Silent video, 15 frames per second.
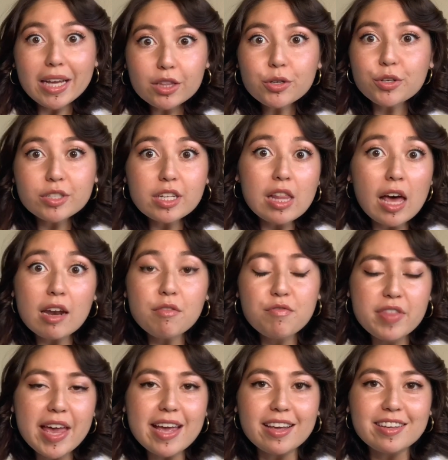learned a lot of
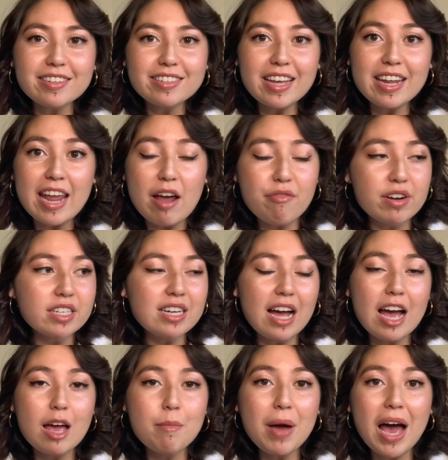things, and every
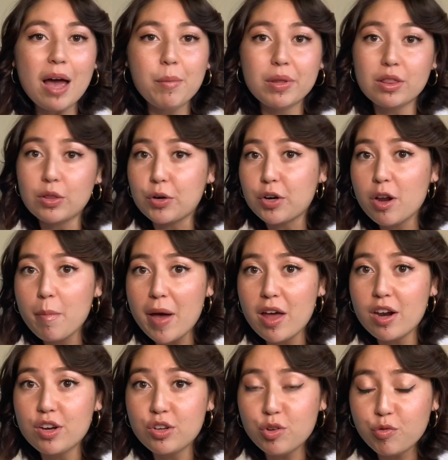time I would learn about
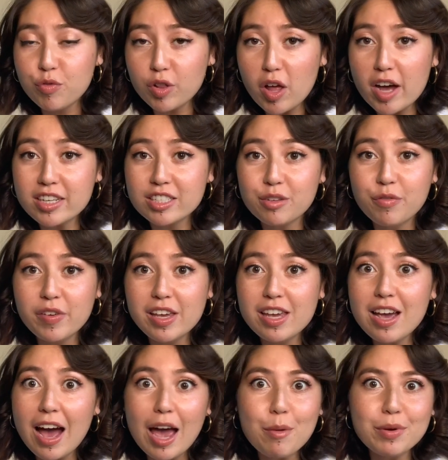a new philosophy,
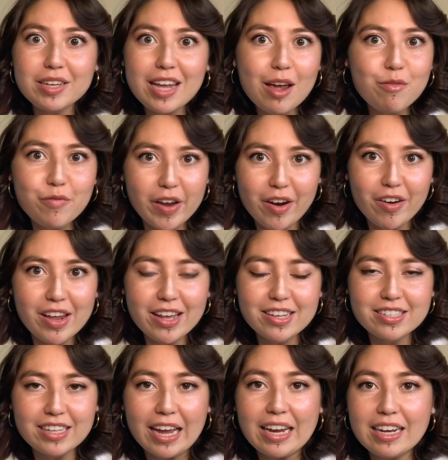I would get very
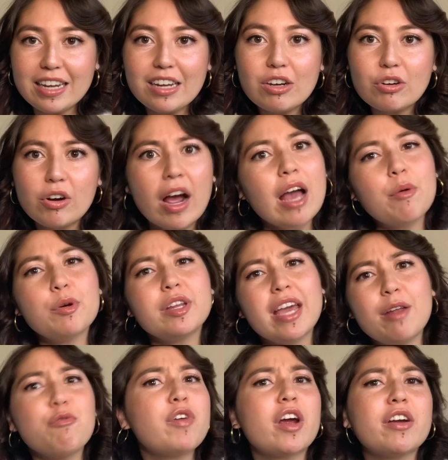excited or I would
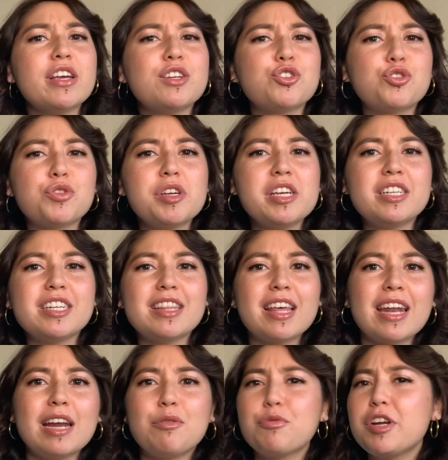get very intrigued, and then
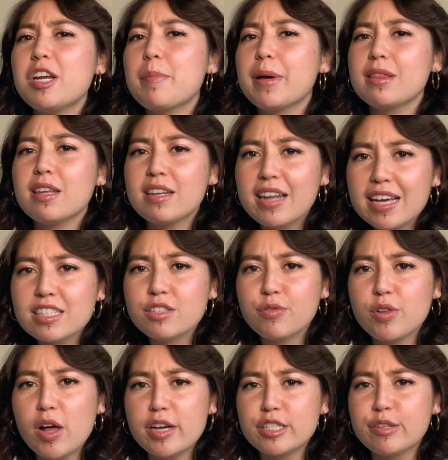I'd read about the next
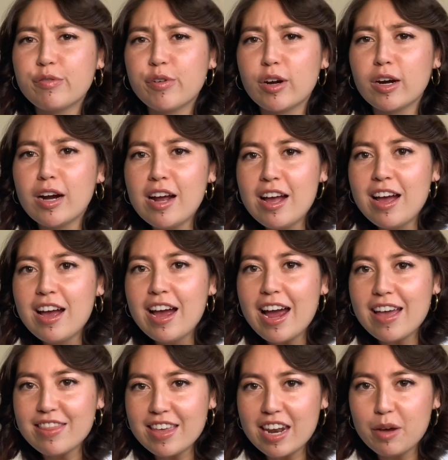philosopher,
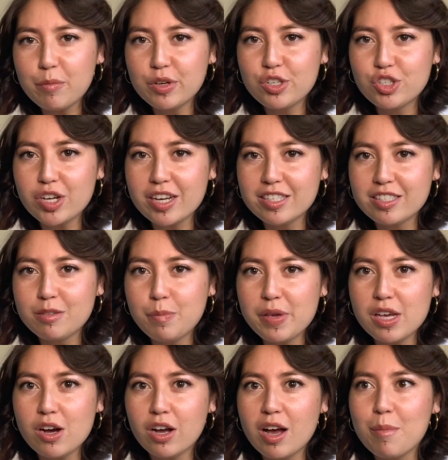and then it would just be
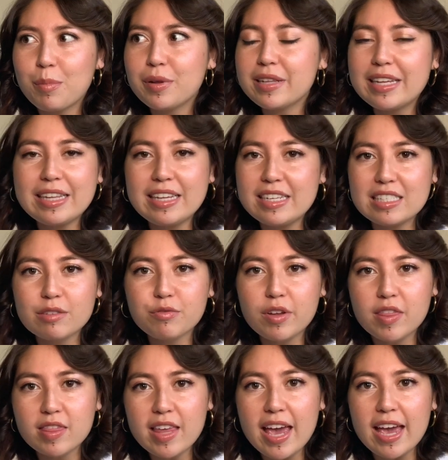a completely
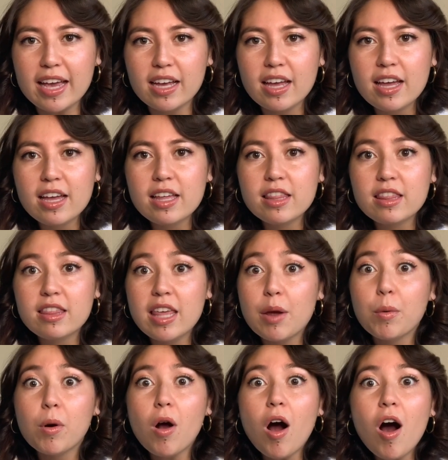different thing. They
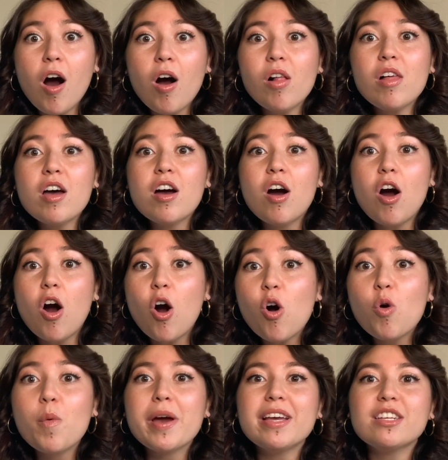were all
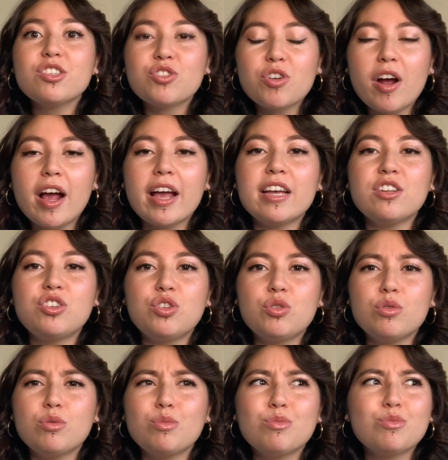always trying
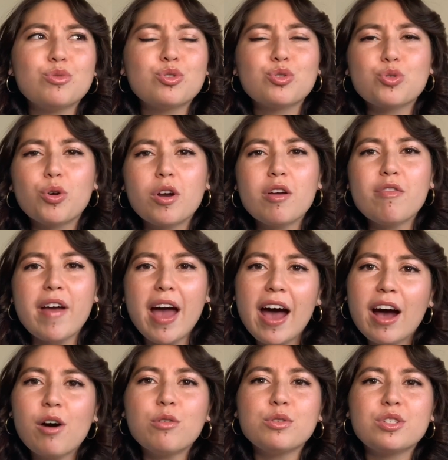to sort of
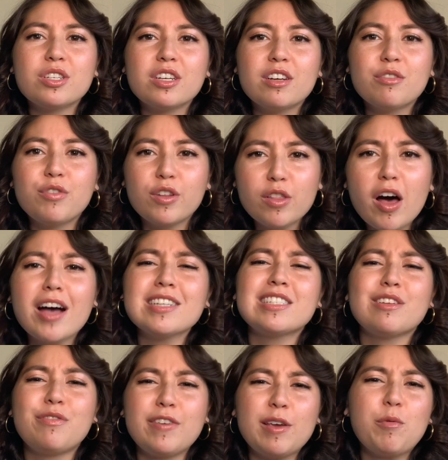out
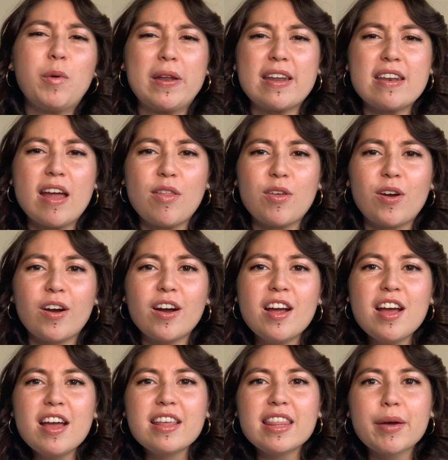philosophy one another.
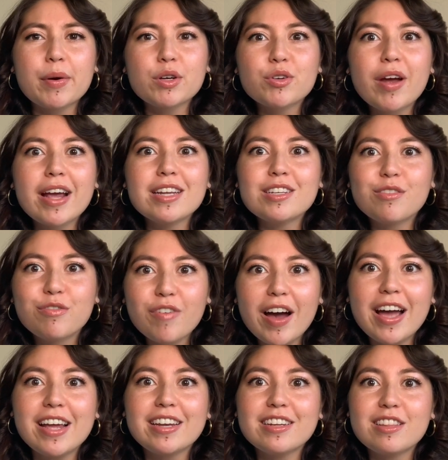They were trying to
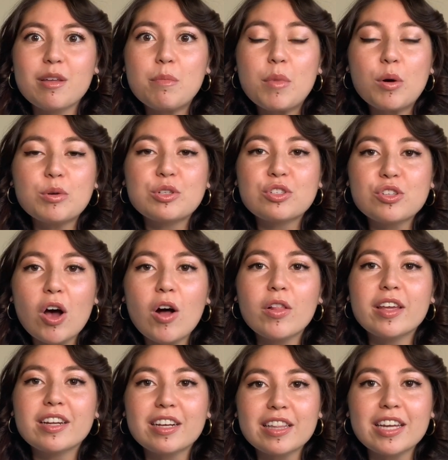find the most
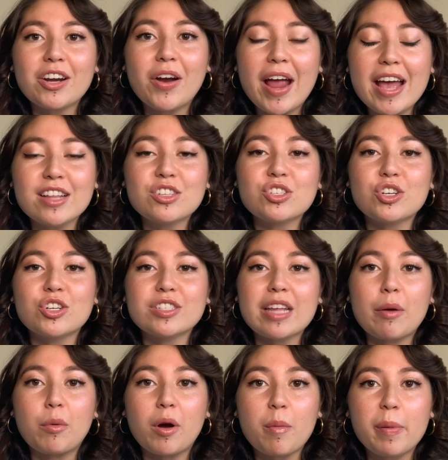solid, clear answers
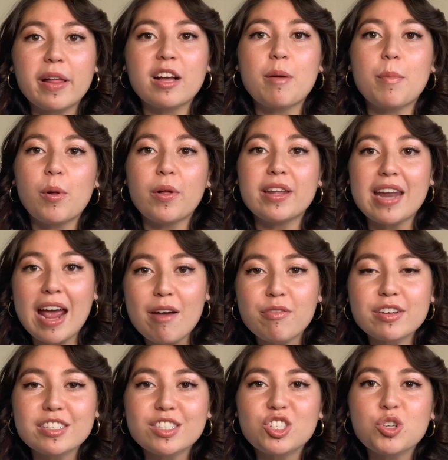that were applicable in every
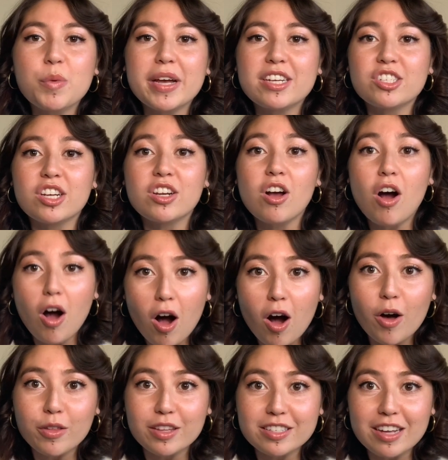situation
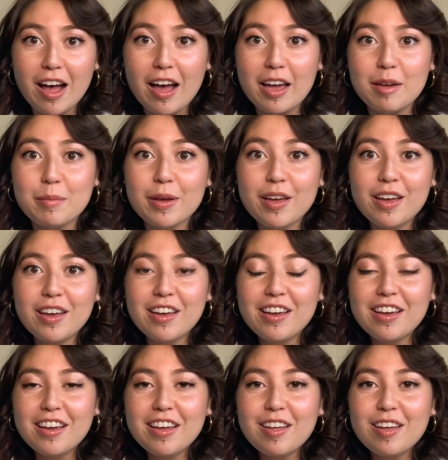all the time.
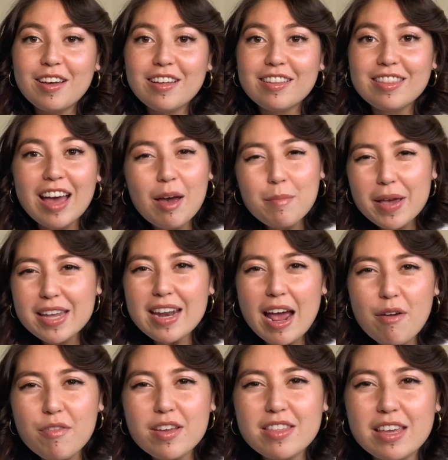That made
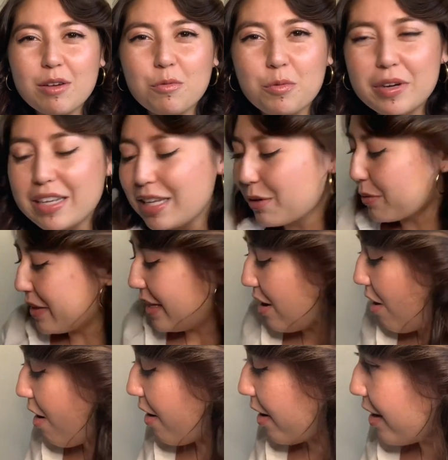everything really, really
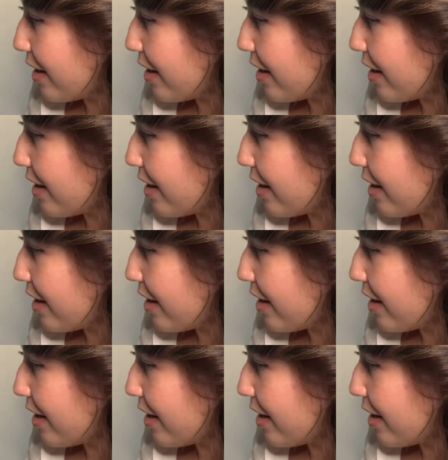hard.